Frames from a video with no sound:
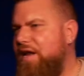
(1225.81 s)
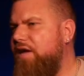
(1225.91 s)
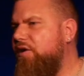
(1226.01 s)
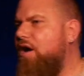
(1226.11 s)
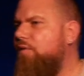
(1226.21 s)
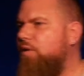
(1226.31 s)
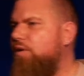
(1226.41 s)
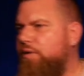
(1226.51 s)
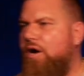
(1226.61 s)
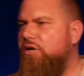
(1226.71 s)
an angry God. Well,
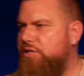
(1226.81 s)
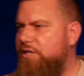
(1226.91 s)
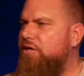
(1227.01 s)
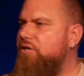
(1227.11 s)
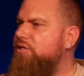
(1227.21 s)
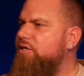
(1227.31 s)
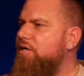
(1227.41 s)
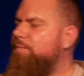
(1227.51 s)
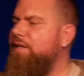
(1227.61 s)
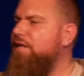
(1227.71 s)
we are sinners,
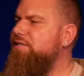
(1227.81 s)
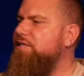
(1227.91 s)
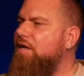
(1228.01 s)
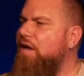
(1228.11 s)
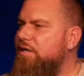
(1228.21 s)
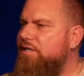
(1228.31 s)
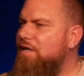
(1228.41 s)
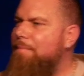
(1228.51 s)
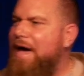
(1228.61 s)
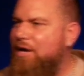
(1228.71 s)
but listen, God is
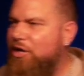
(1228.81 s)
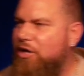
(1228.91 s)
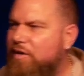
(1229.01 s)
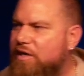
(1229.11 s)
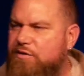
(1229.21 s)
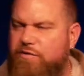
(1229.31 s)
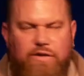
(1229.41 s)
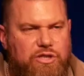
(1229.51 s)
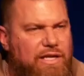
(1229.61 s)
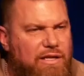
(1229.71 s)
not mad at you, He's
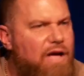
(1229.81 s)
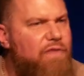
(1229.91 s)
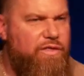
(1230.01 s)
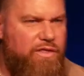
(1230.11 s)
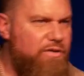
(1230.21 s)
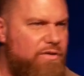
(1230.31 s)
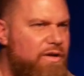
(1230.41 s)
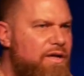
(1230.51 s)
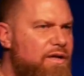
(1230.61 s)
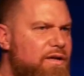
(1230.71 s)
fiercely in love with you.
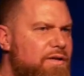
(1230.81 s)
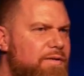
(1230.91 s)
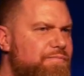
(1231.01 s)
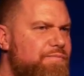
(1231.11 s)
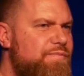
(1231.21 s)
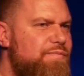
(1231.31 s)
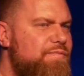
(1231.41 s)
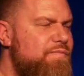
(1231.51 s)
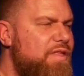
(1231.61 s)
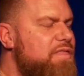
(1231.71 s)

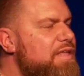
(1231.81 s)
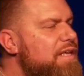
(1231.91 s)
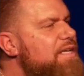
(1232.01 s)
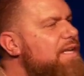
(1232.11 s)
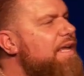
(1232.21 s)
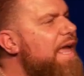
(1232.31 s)
The things that he